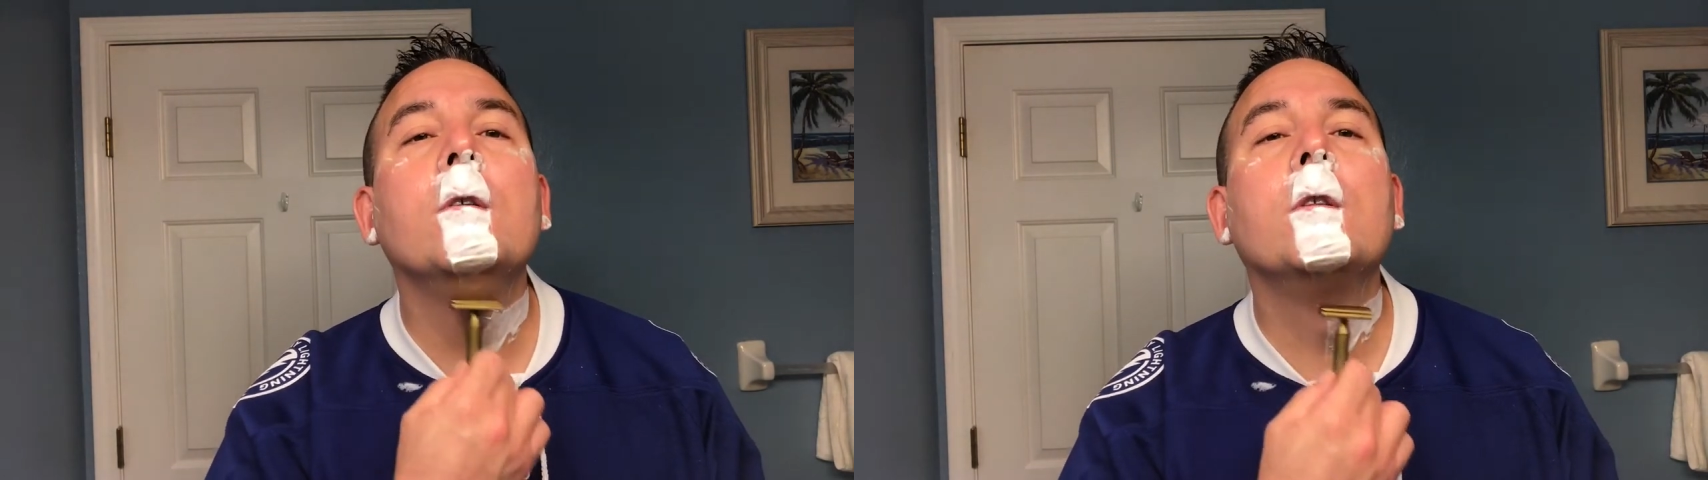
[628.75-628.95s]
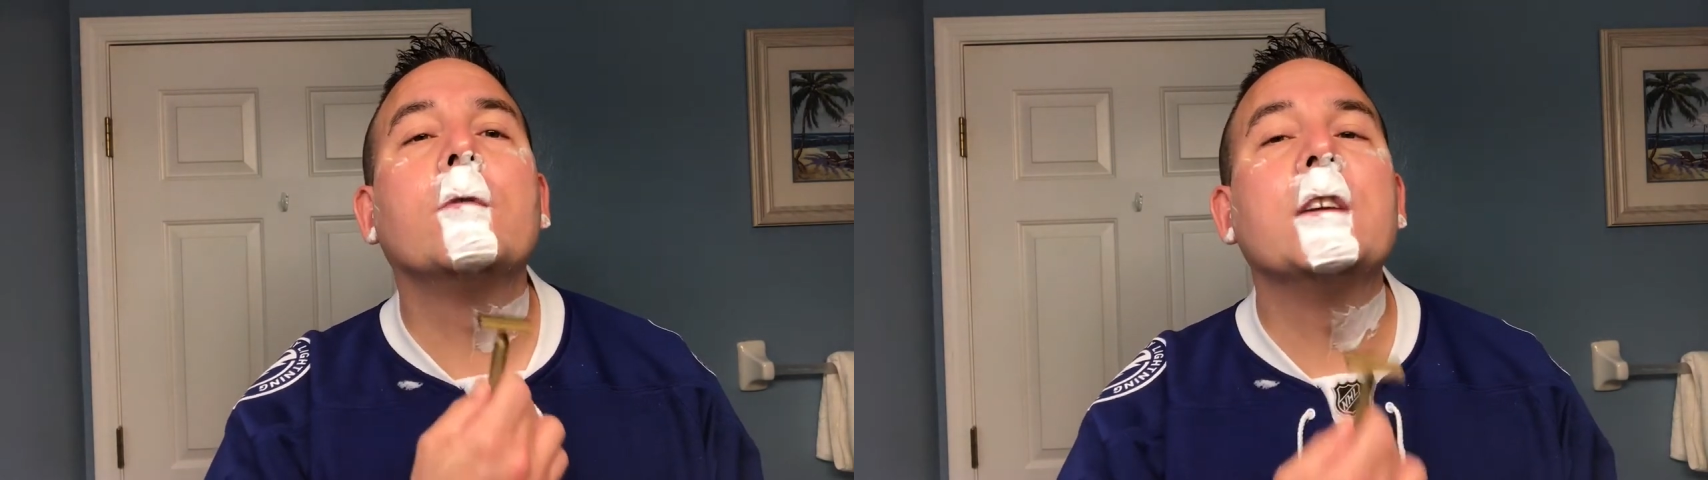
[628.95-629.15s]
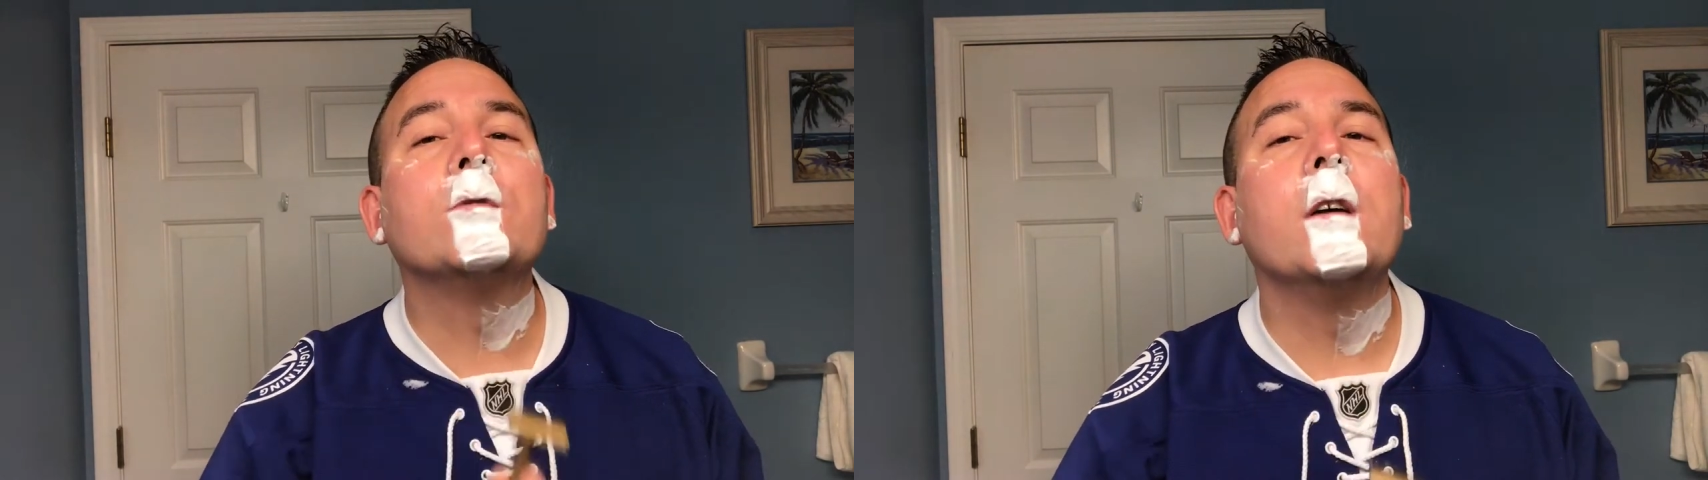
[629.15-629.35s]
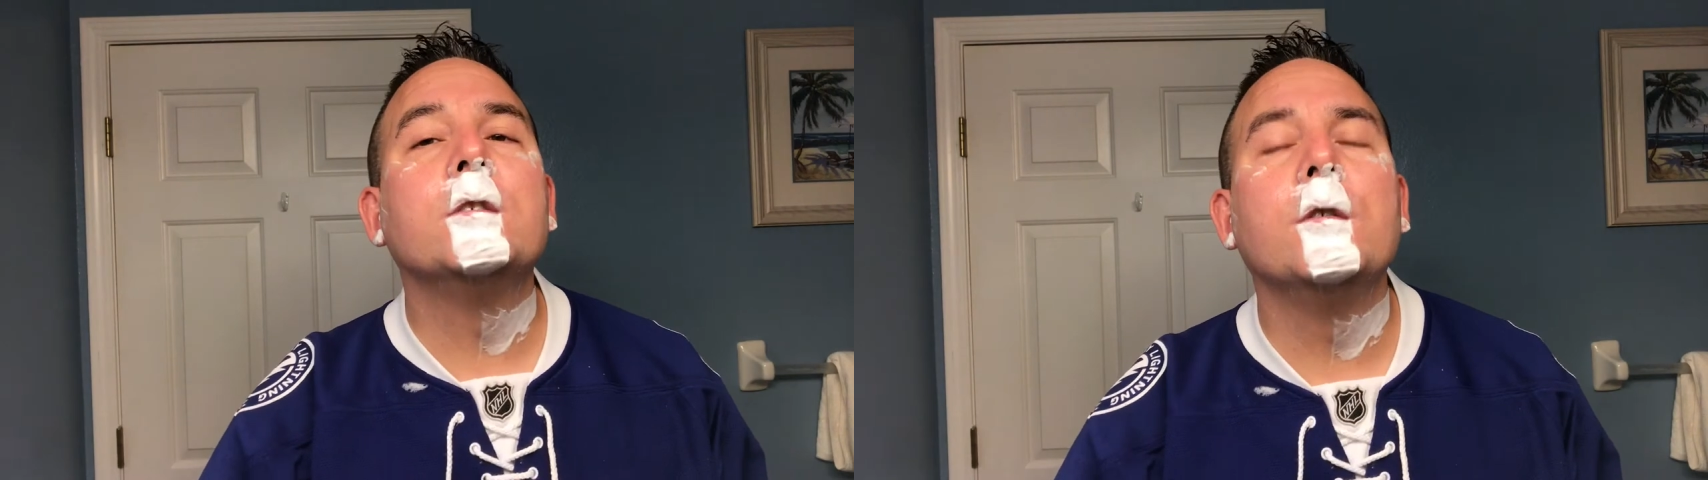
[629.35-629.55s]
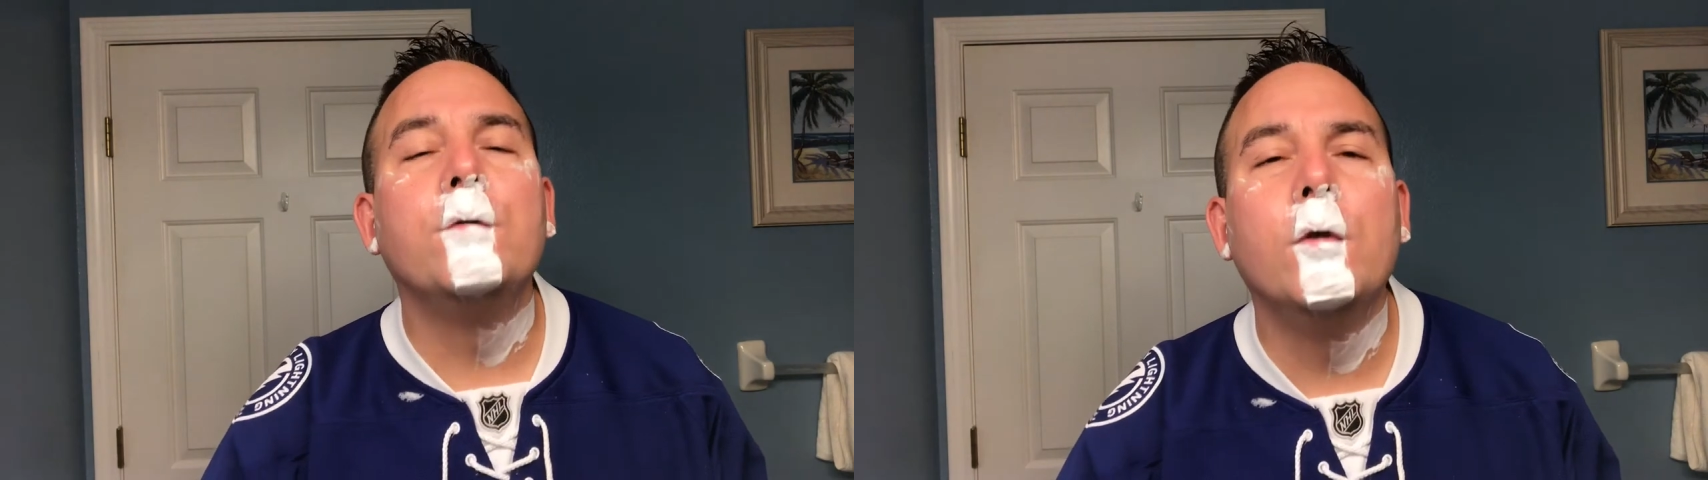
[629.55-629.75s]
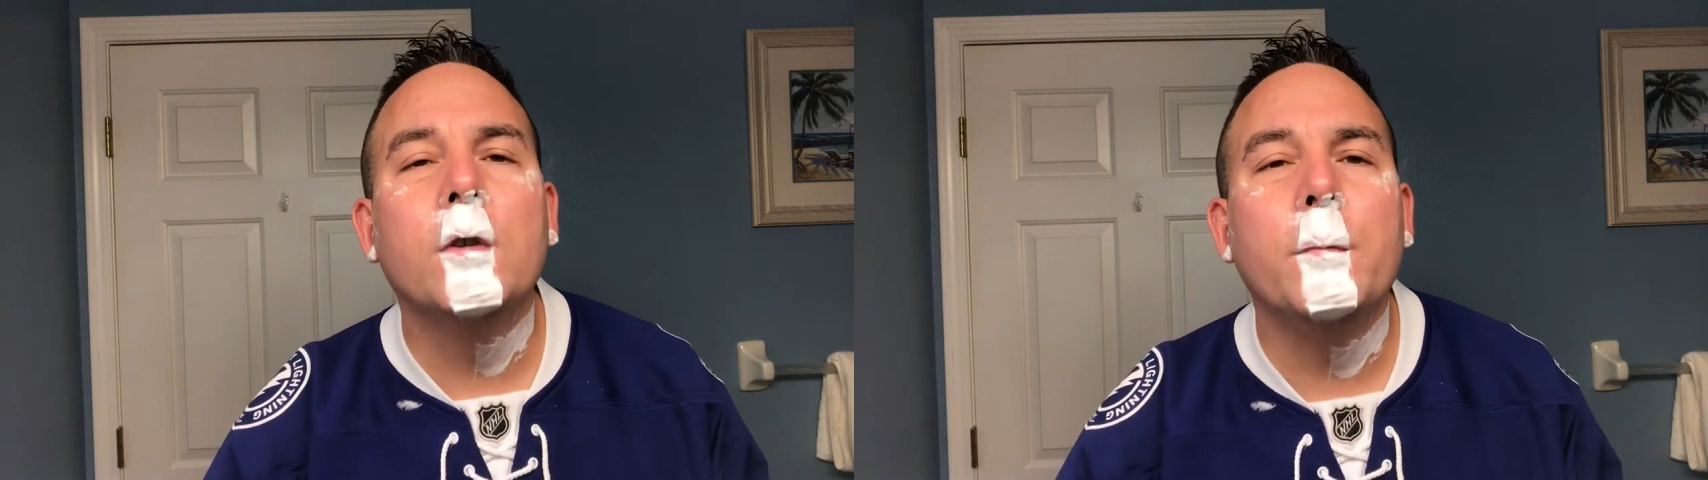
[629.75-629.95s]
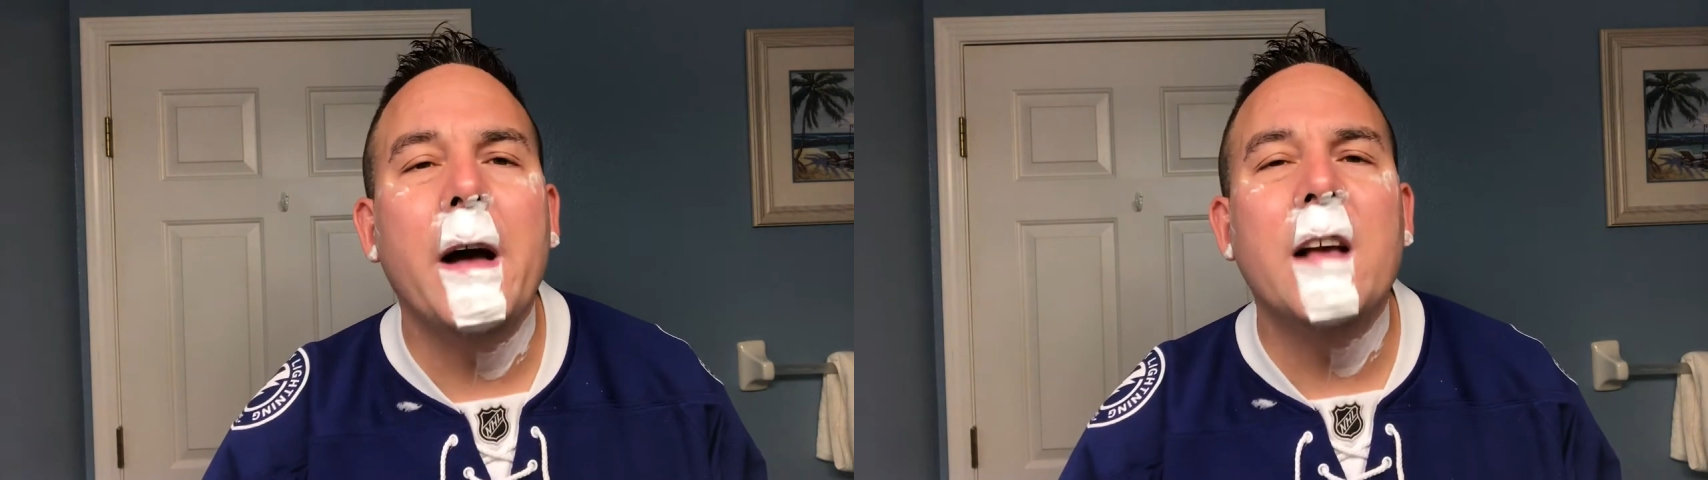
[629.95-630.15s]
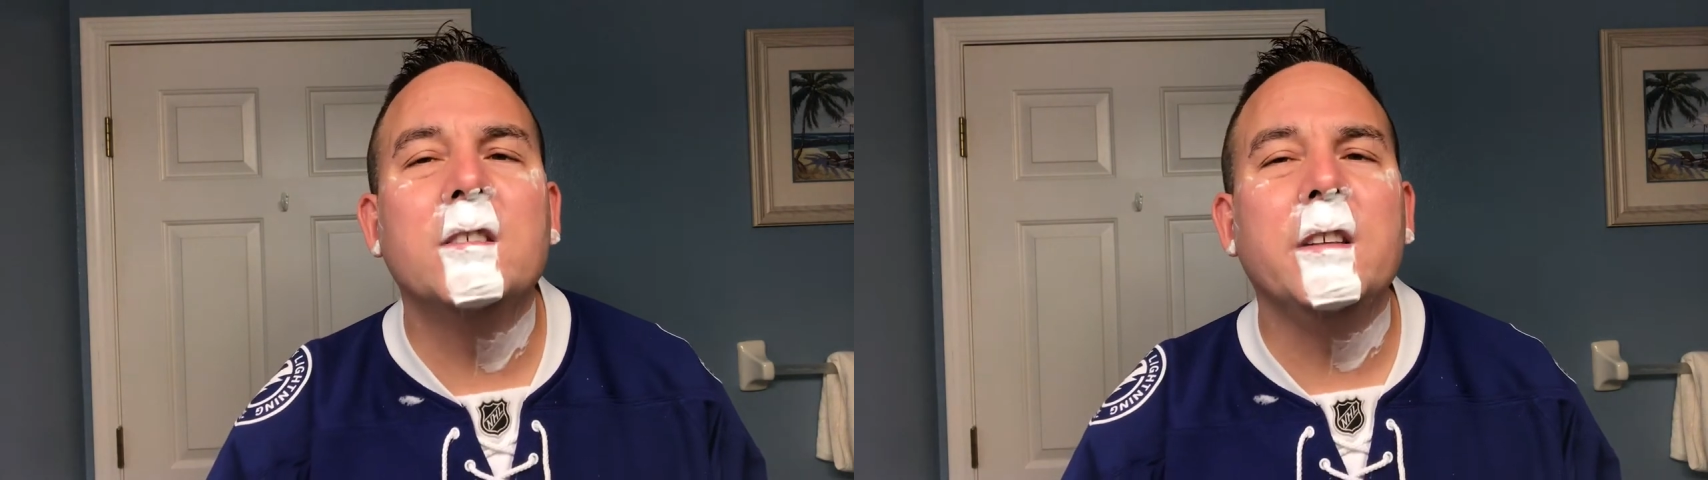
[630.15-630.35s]
the restaurants to full
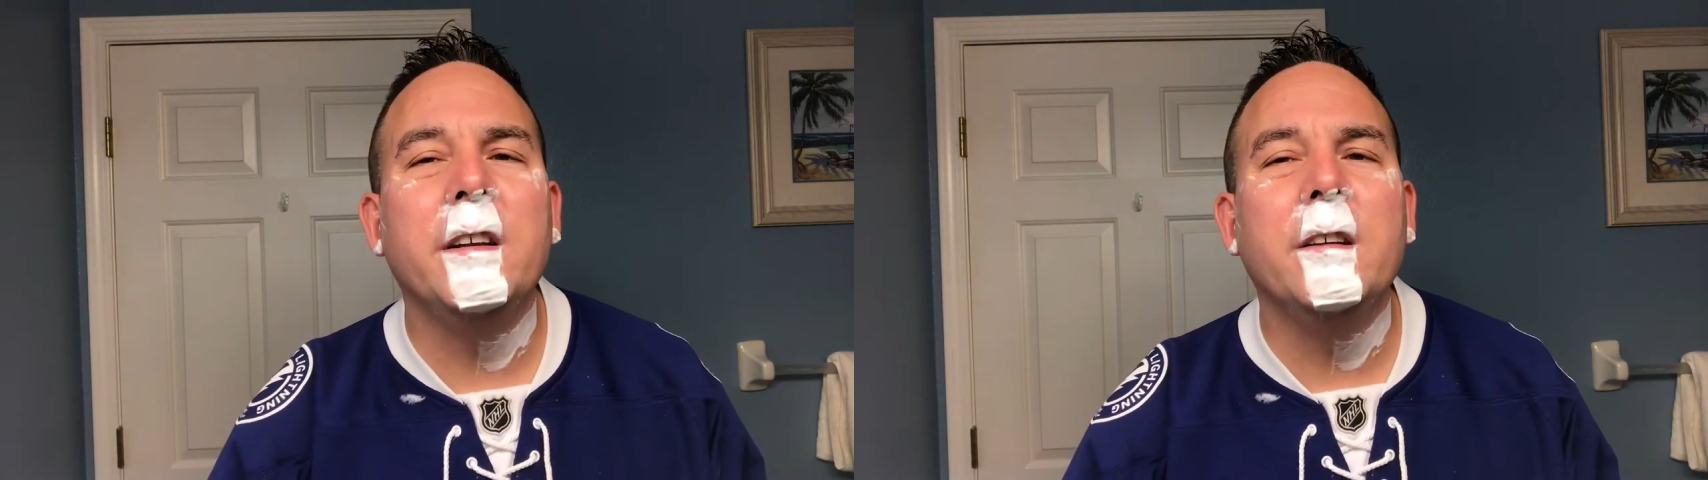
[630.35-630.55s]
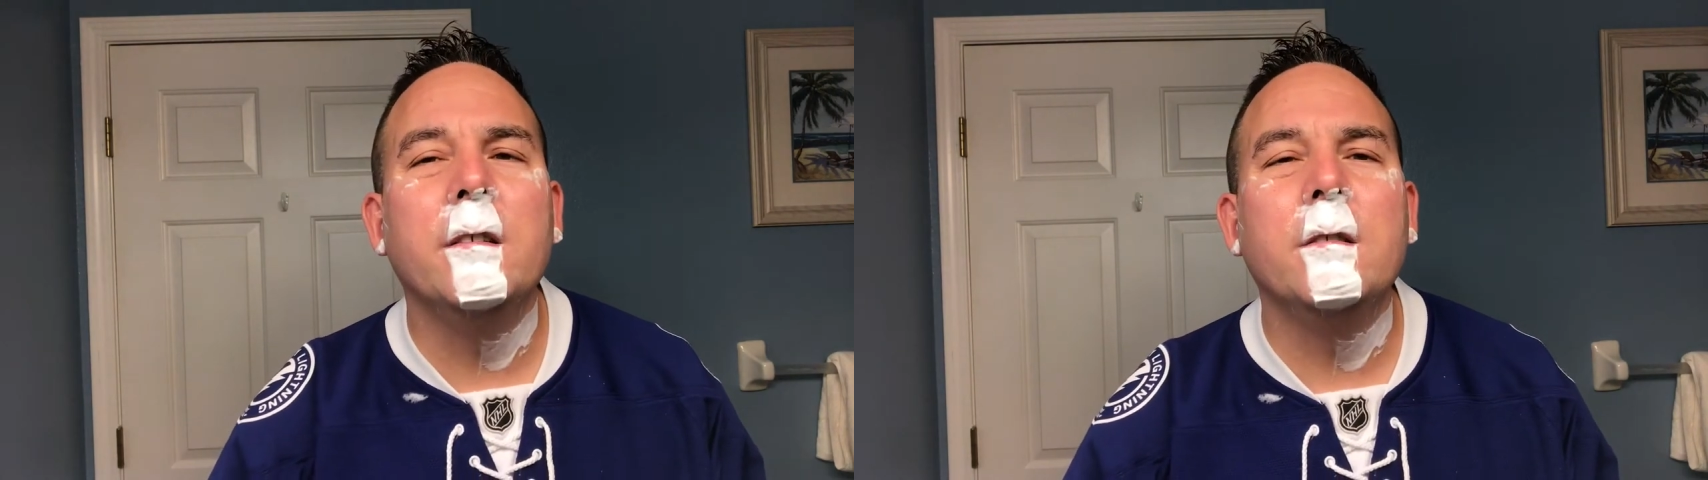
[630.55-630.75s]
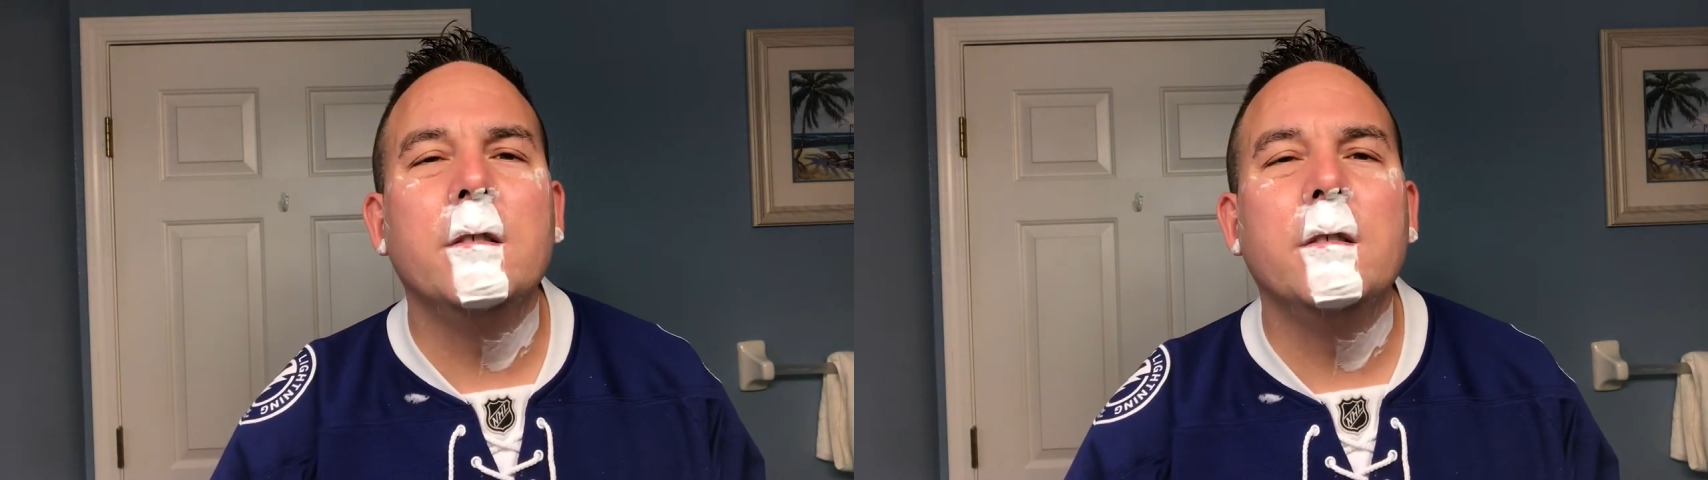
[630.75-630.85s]
capacity,